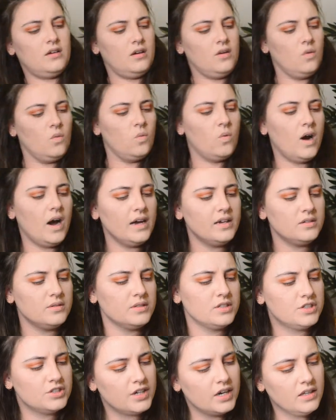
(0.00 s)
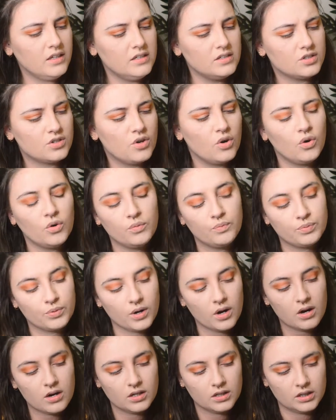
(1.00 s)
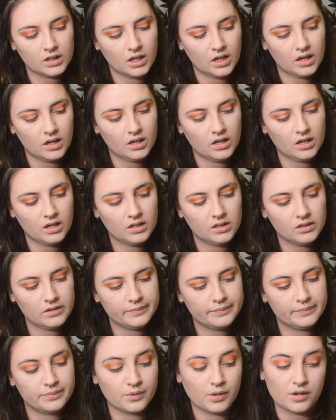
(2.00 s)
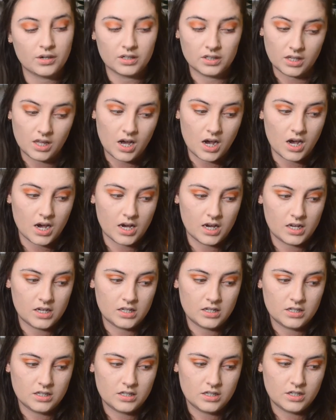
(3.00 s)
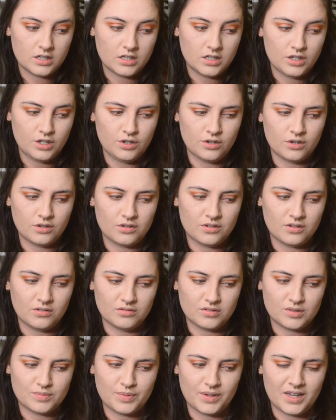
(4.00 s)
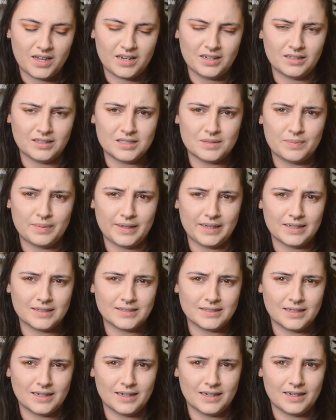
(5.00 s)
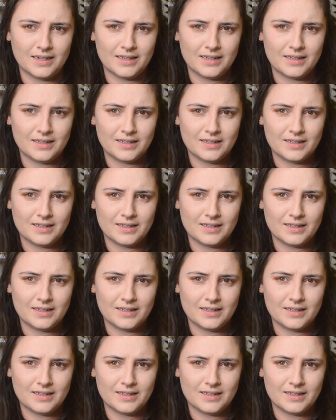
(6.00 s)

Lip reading: Why do Australians call broccoli broccoli? You don't call spaghetti spaghetti.